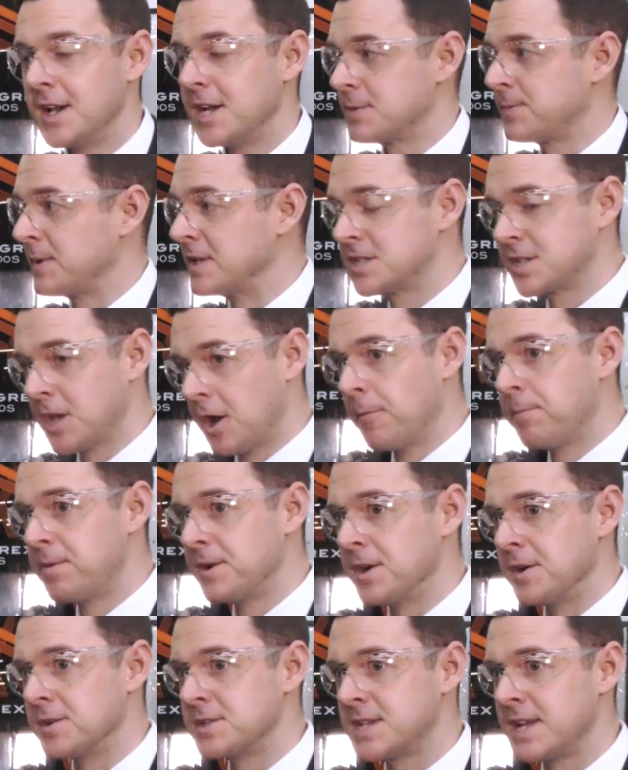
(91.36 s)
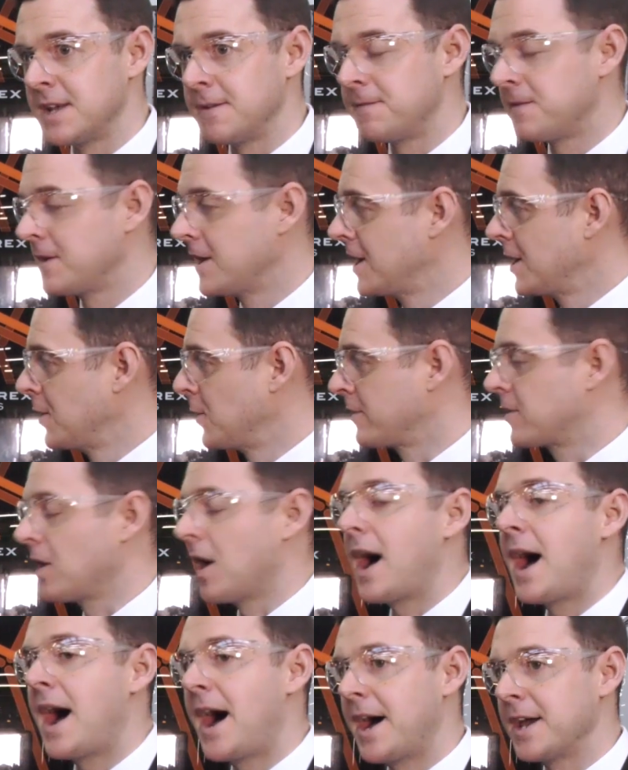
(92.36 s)
It's been so productive, we've
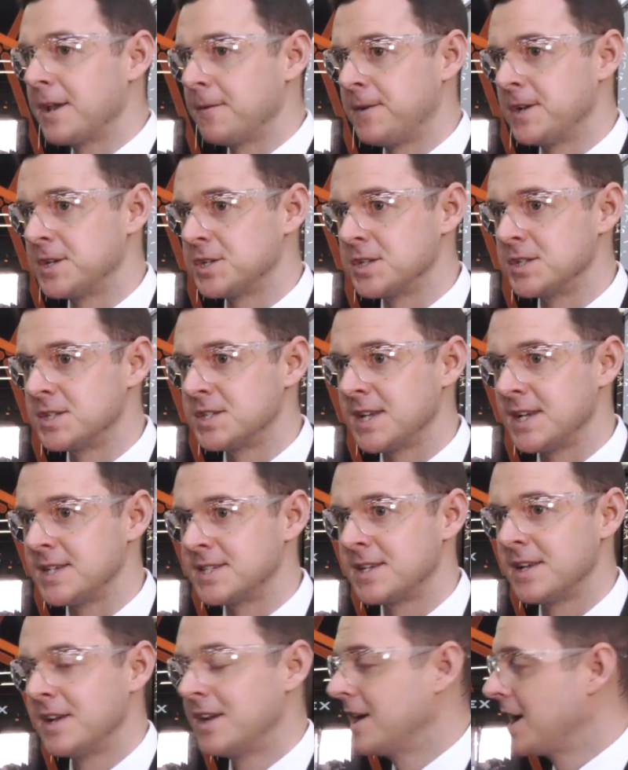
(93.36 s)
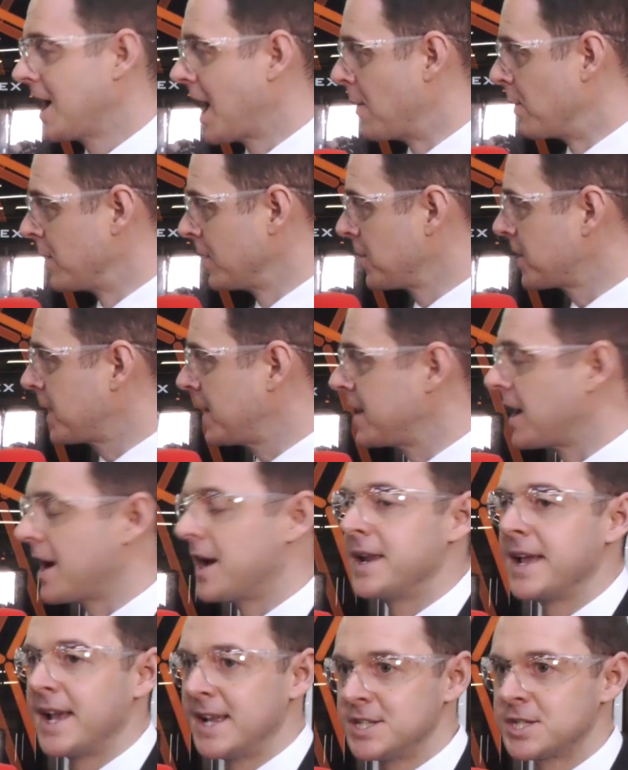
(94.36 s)
got high efficiencies, and we're looking at
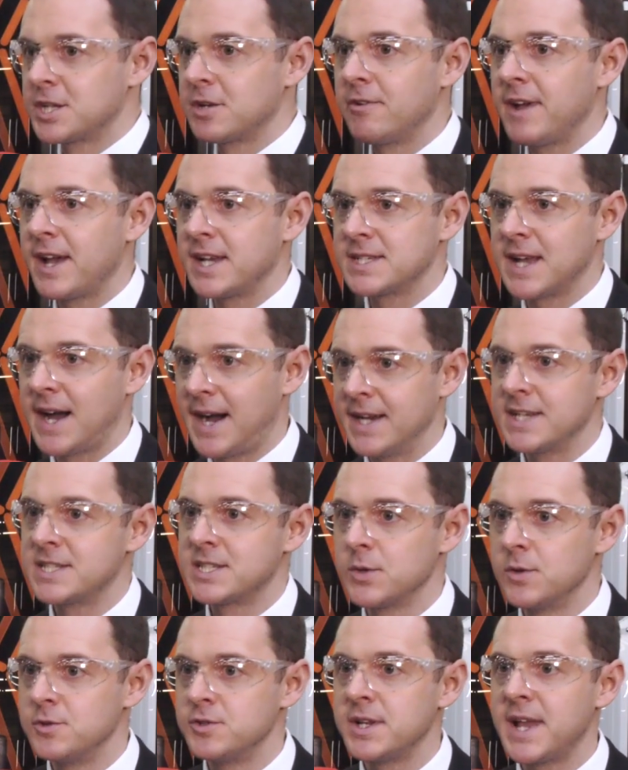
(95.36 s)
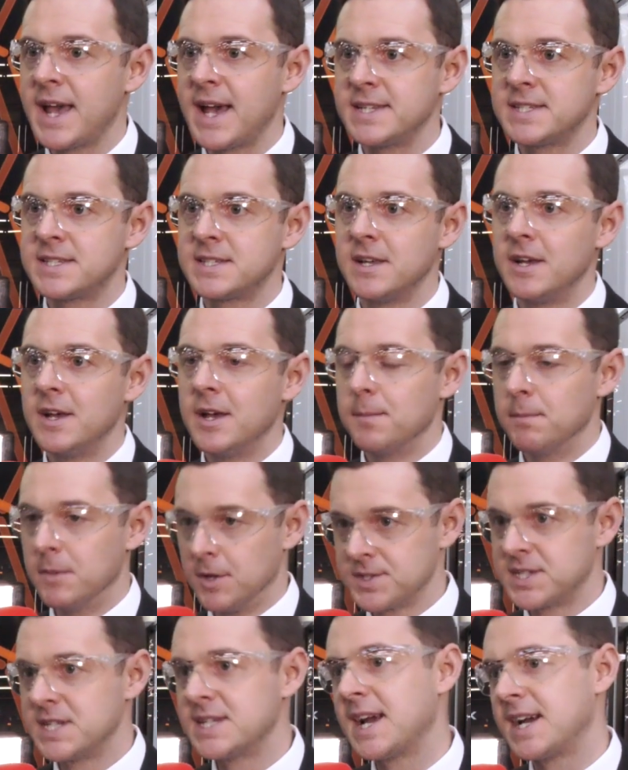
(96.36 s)
an Integrex i two hundred S
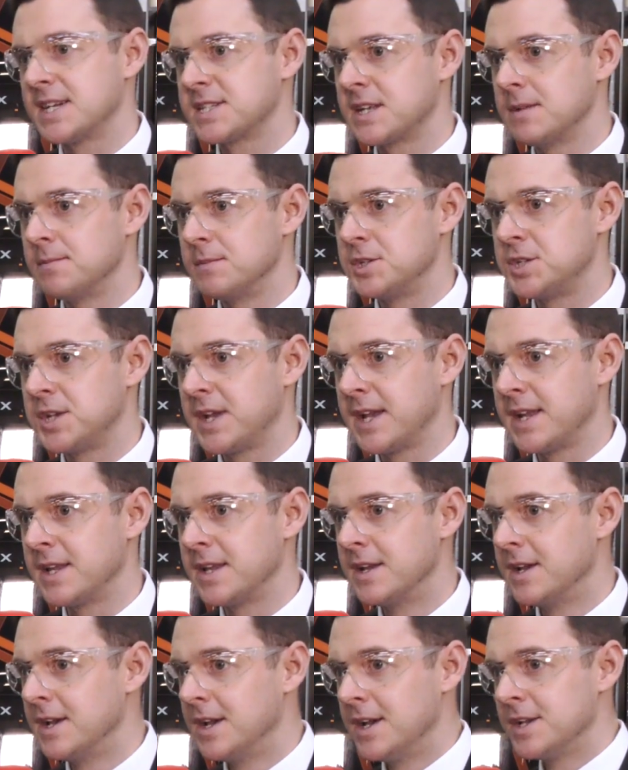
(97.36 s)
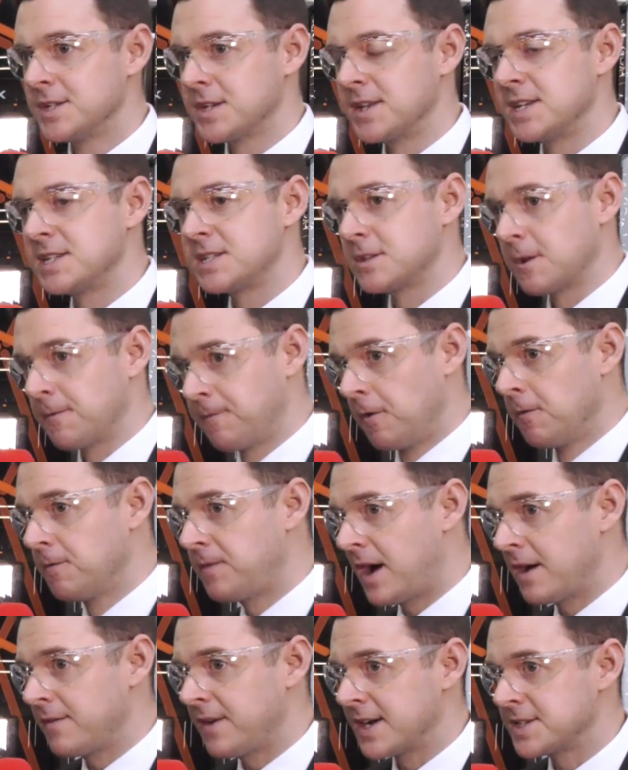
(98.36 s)
multitasking machine. So this is a full
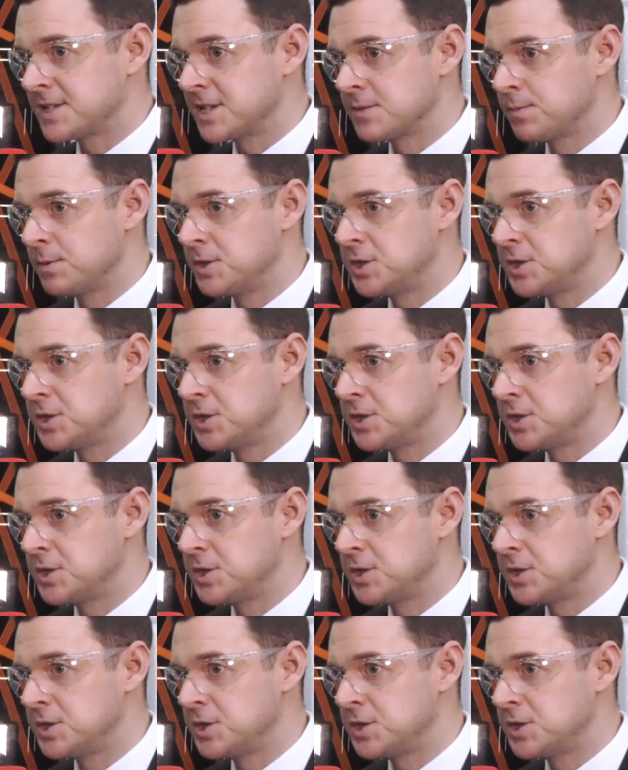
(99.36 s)
five axis